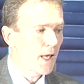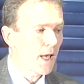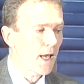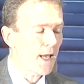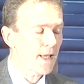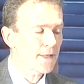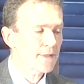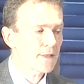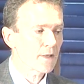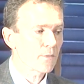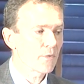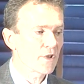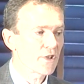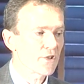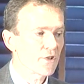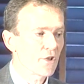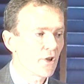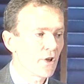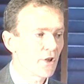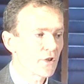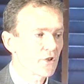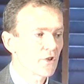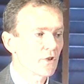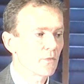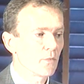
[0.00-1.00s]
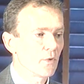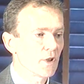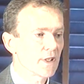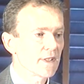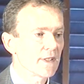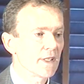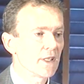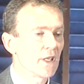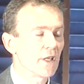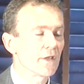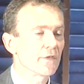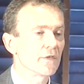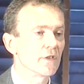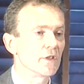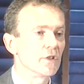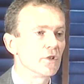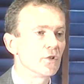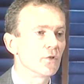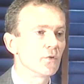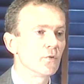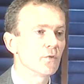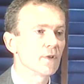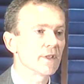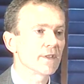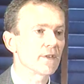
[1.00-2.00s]
As a researcher, what's in it for
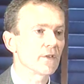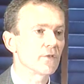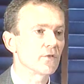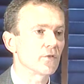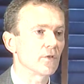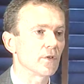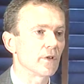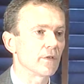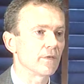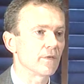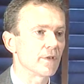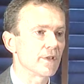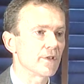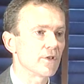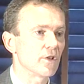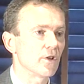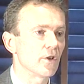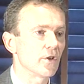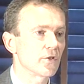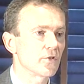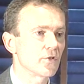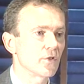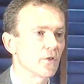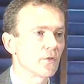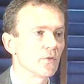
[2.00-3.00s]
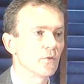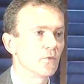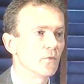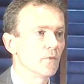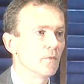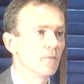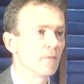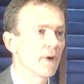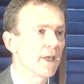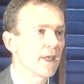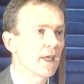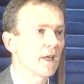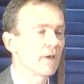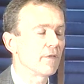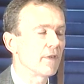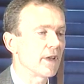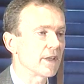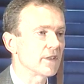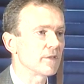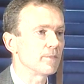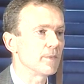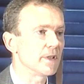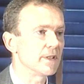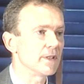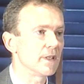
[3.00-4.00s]
you as a sort of researcher who may have
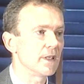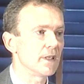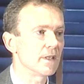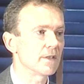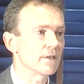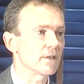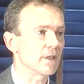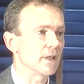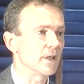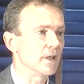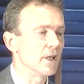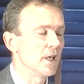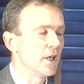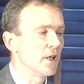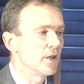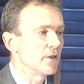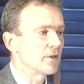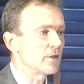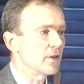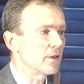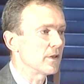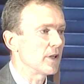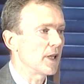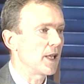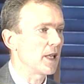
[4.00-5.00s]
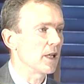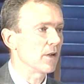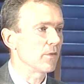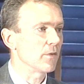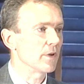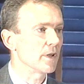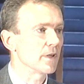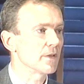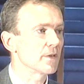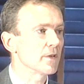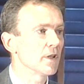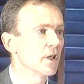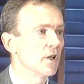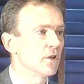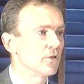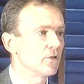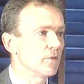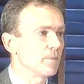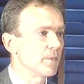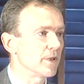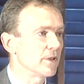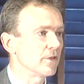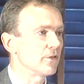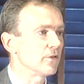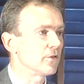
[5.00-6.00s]
expertise in certain areas
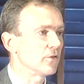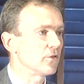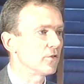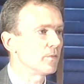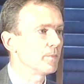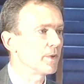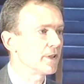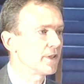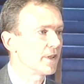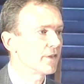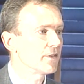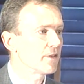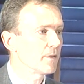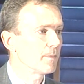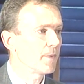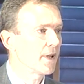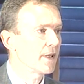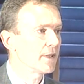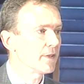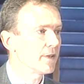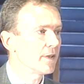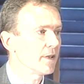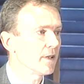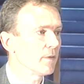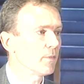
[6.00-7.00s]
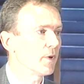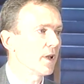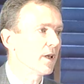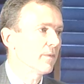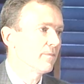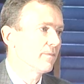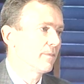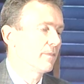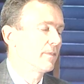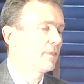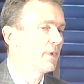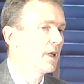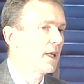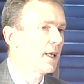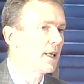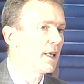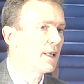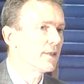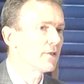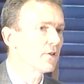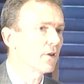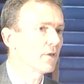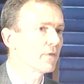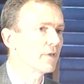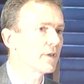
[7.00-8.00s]
to participate here? Well,
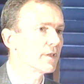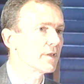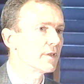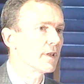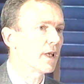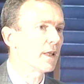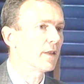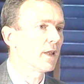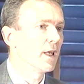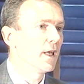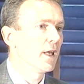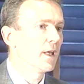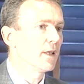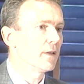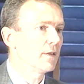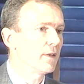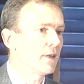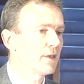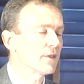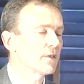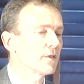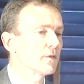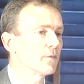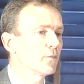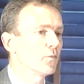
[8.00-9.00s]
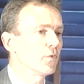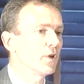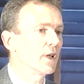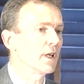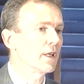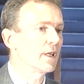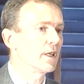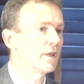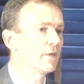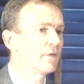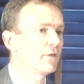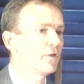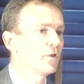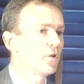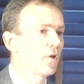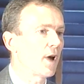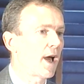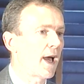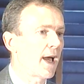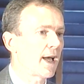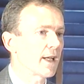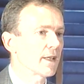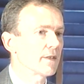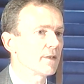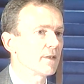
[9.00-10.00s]
it's obvious that this will give you
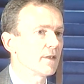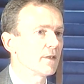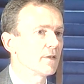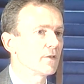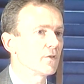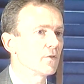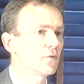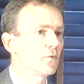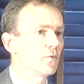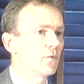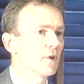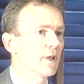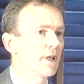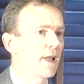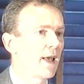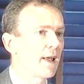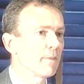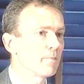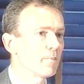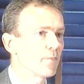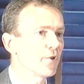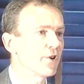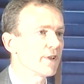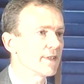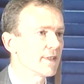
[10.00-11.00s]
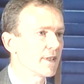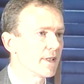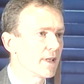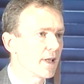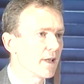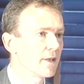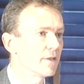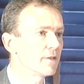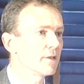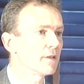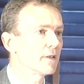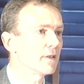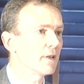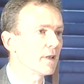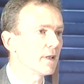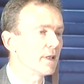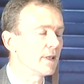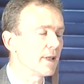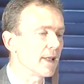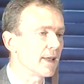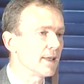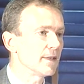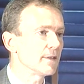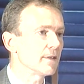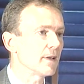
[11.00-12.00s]
access to an unprecedented
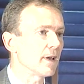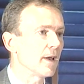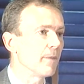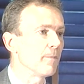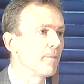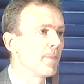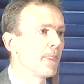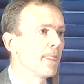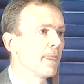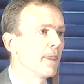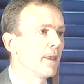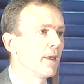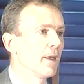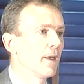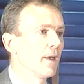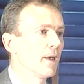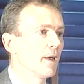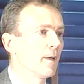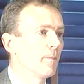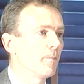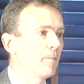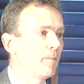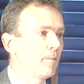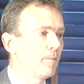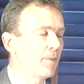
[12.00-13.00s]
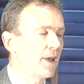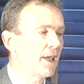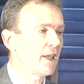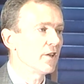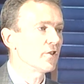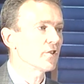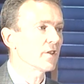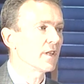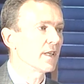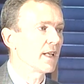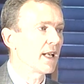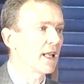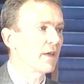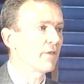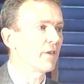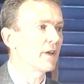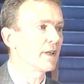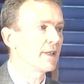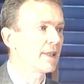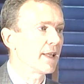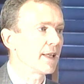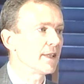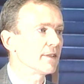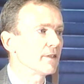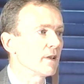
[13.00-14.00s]
data, patient-level
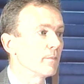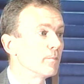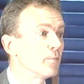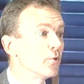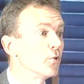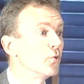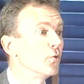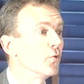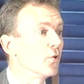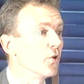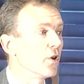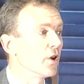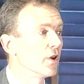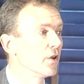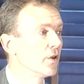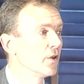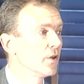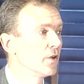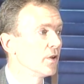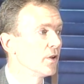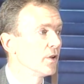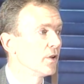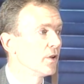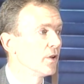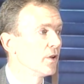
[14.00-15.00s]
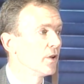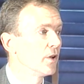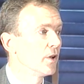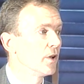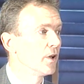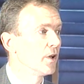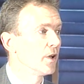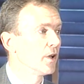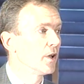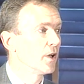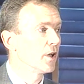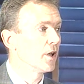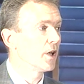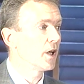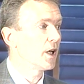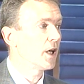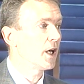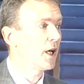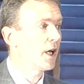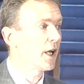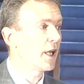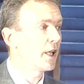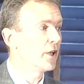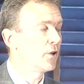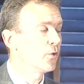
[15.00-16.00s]
data pool
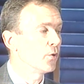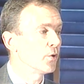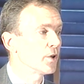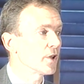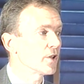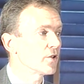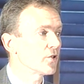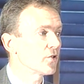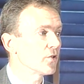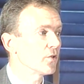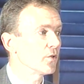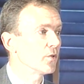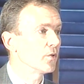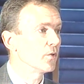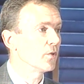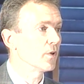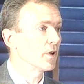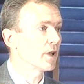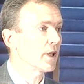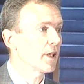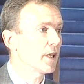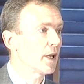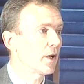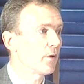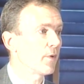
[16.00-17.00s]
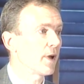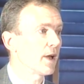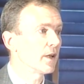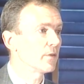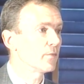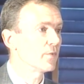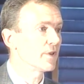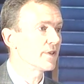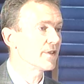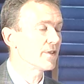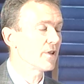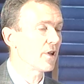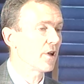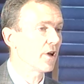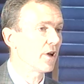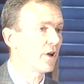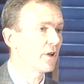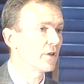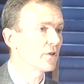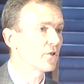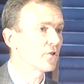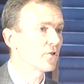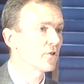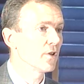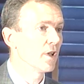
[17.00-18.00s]
in order to carry out
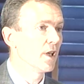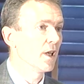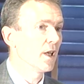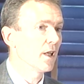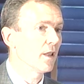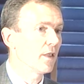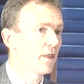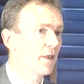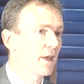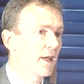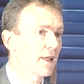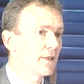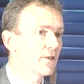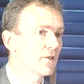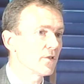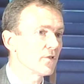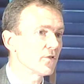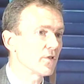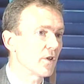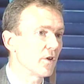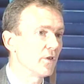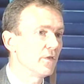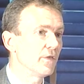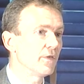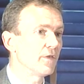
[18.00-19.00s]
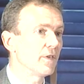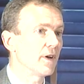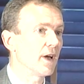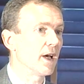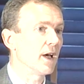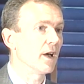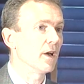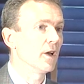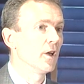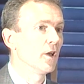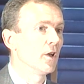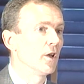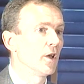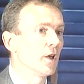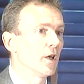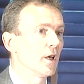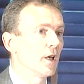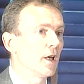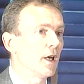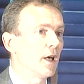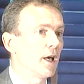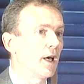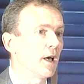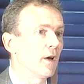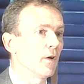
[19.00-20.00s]
research that so far
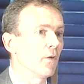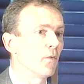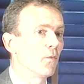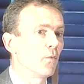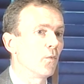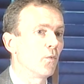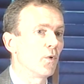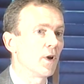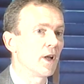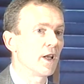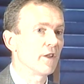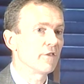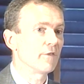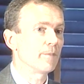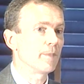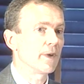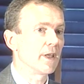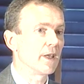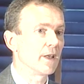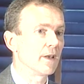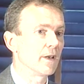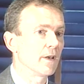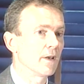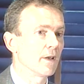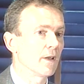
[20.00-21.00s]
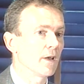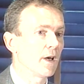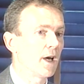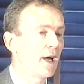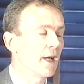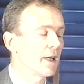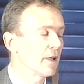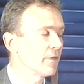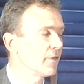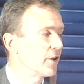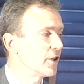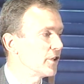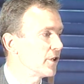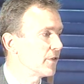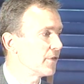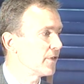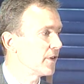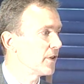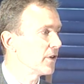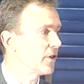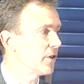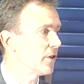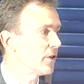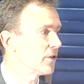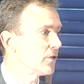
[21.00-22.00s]
will have been either very
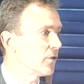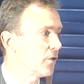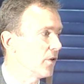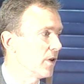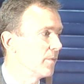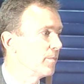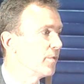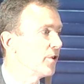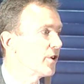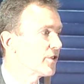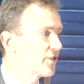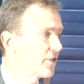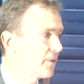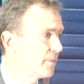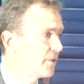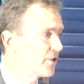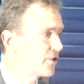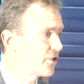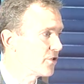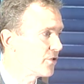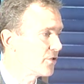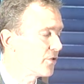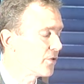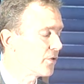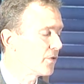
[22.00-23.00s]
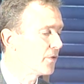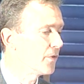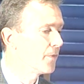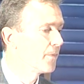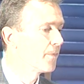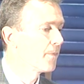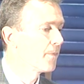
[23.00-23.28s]
difficult or impossible to do.